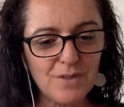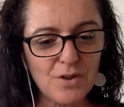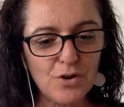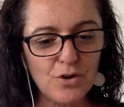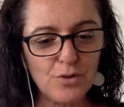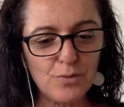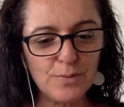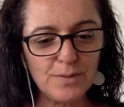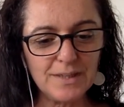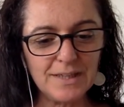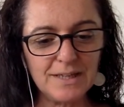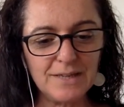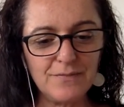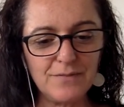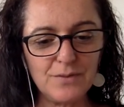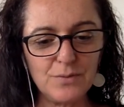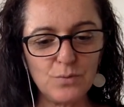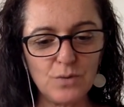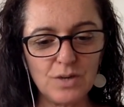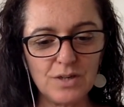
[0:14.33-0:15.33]
Her belief
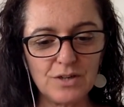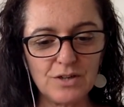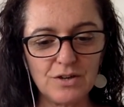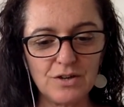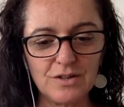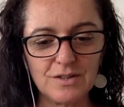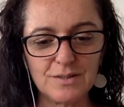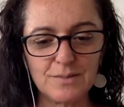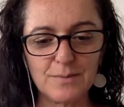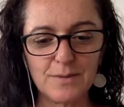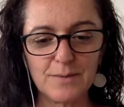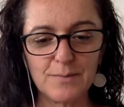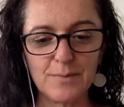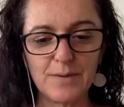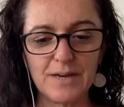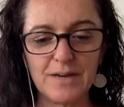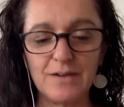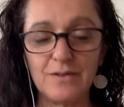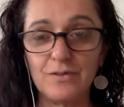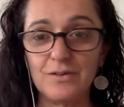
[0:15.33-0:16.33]
in one cosmic
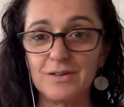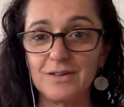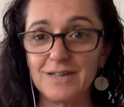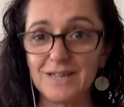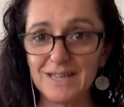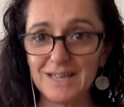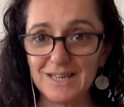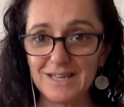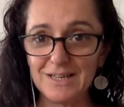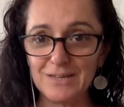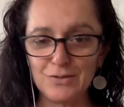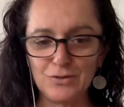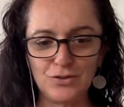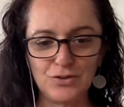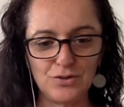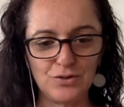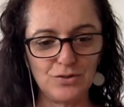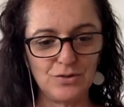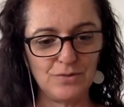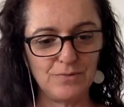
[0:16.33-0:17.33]
power healed
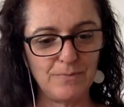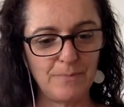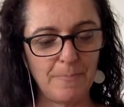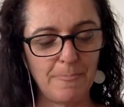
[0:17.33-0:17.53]
her.